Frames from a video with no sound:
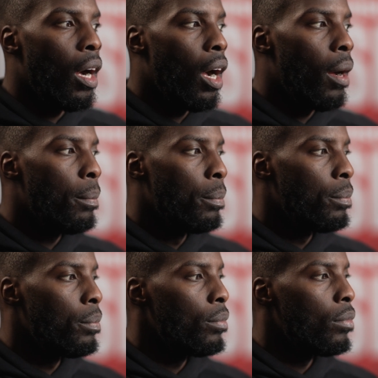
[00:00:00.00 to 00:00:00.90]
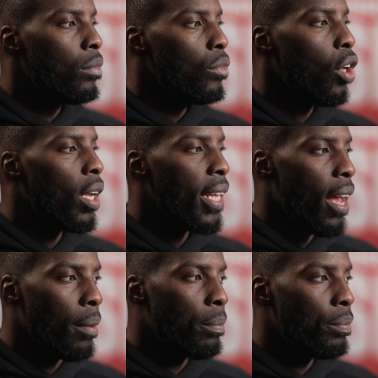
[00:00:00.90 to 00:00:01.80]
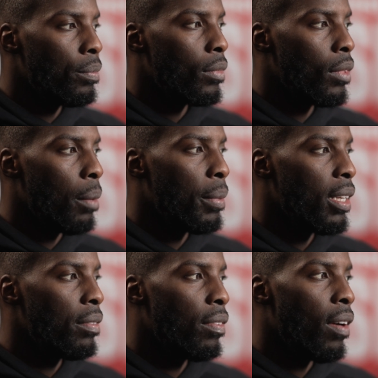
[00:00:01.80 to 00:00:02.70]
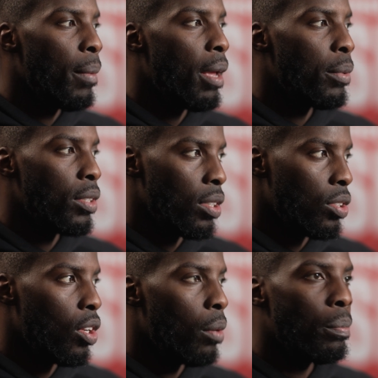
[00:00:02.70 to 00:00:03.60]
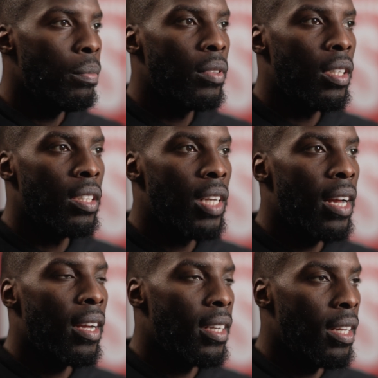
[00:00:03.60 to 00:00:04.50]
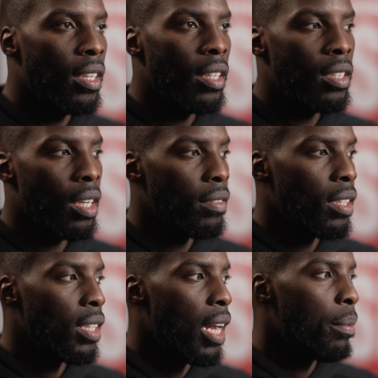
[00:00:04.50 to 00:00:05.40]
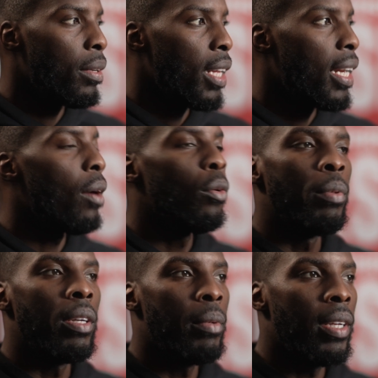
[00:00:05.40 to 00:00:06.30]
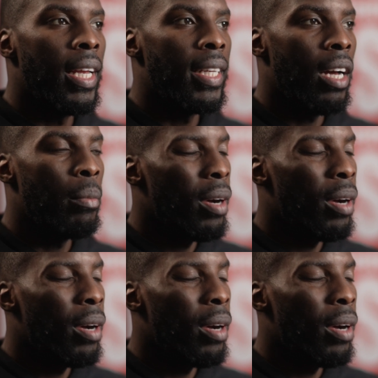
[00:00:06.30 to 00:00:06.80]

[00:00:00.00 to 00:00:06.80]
Not yet. I believe if I'm able to stop Cieslak and then stuff doesn't happen, then I will be a bit let down.